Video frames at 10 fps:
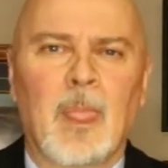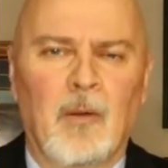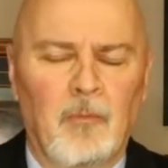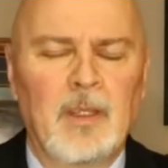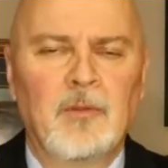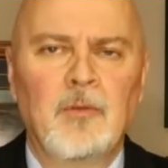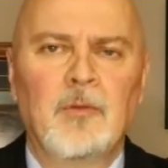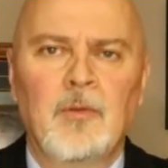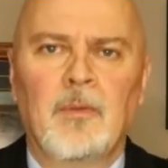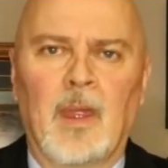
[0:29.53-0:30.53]
We
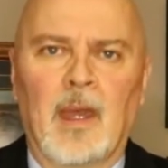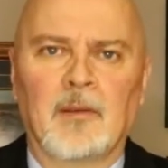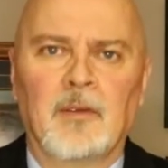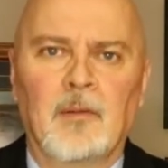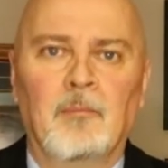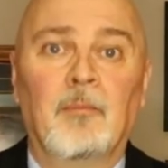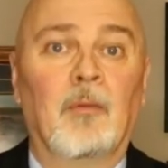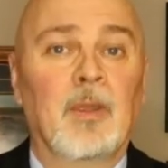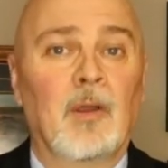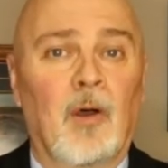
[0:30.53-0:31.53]
do that, but
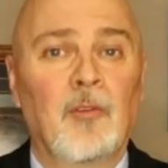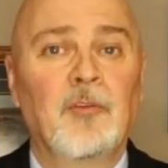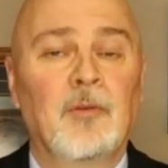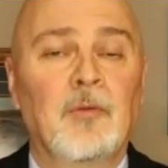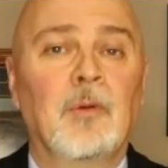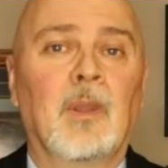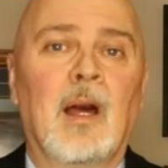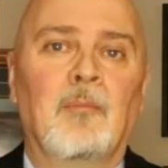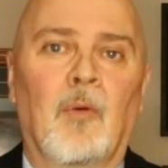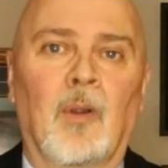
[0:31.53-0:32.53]
we also do a
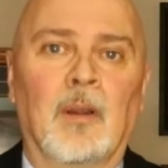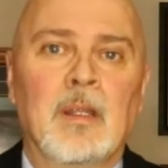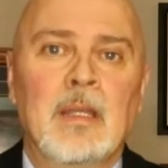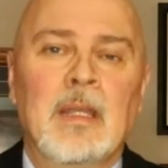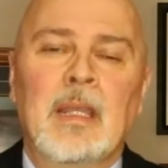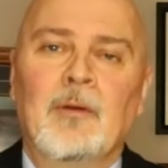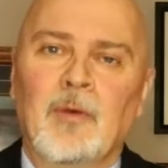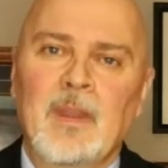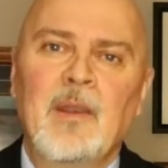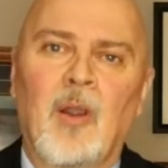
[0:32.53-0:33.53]
lot more.
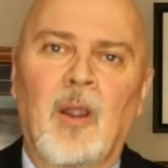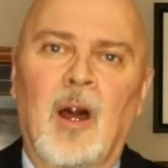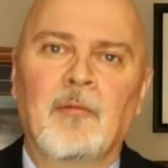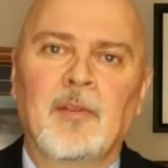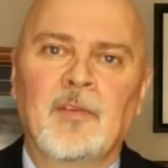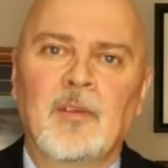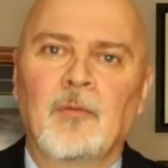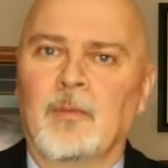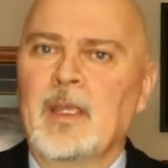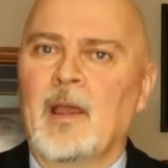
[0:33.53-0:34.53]
Within our offices,
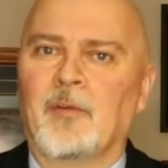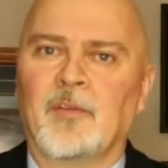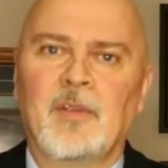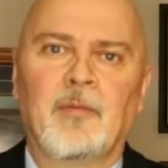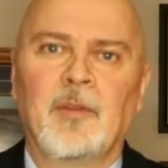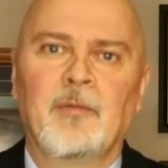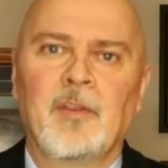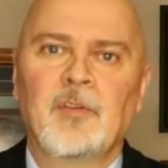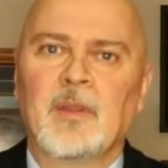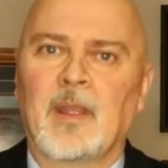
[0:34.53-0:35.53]
we have a civil
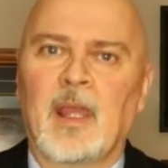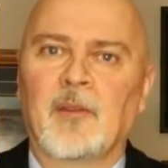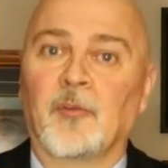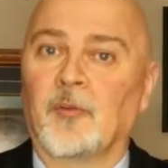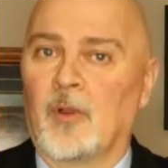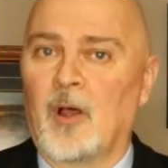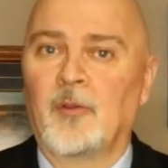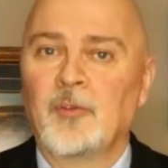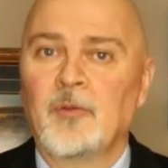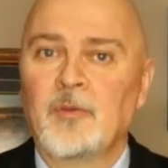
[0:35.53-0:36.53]
division that handles
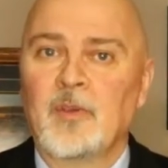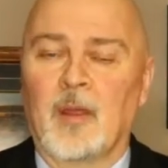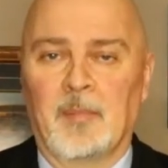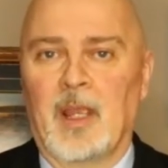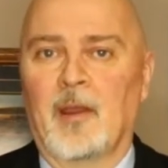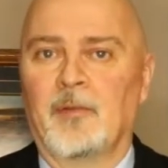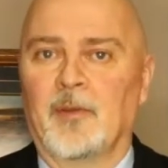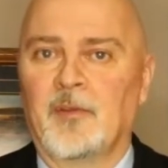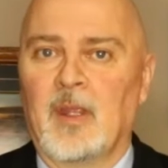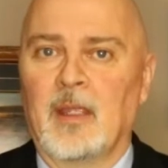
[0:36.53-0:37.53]
lawsuits on behalf of the
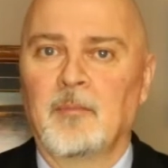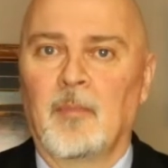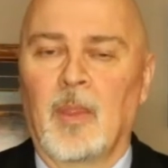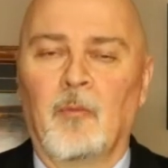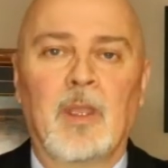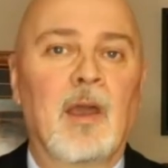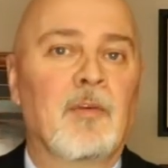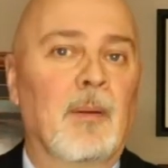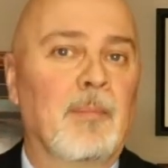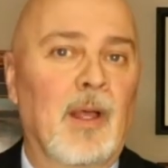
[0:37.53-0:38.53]
state. We have
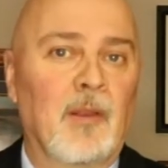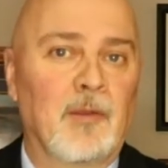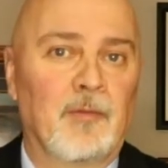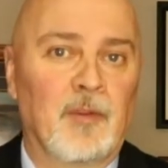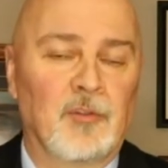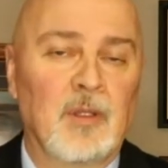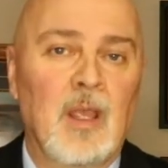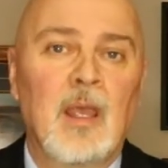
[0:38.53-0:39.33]
an appellate division